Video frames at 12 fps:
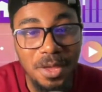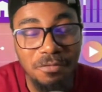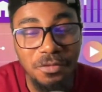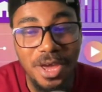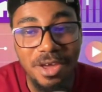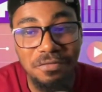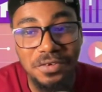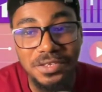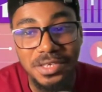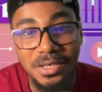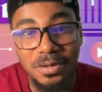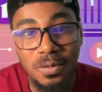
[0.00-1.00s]
for every
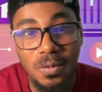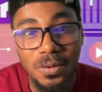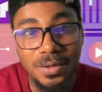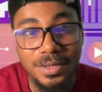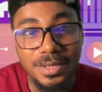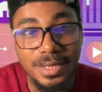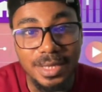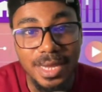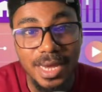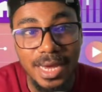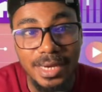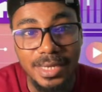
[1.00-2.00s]
single course
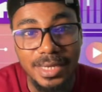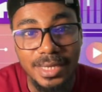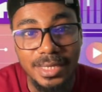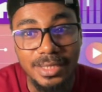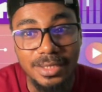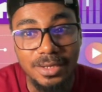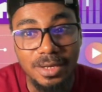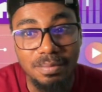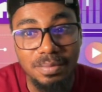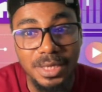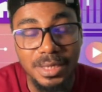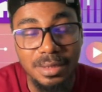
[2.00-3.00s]
that is not
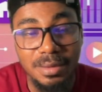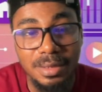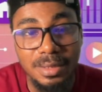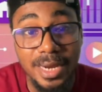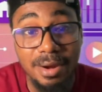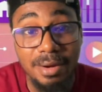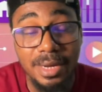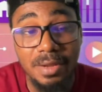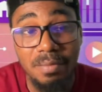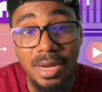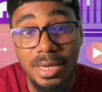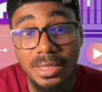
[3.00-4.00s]
being directly
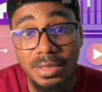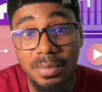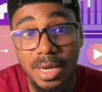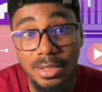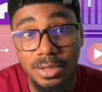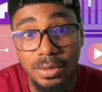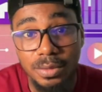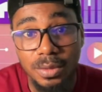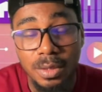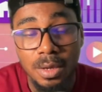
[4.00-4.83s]
marketed by you.